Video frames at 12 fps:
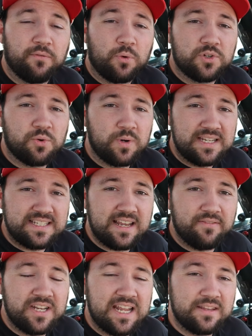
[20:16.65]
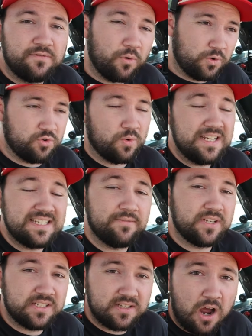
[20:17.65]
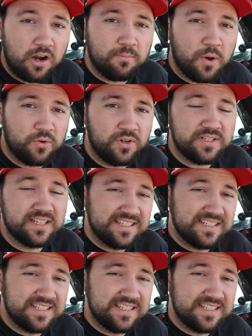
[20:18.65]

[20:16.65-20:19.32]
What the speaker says: 427 and the 427 SOC motors,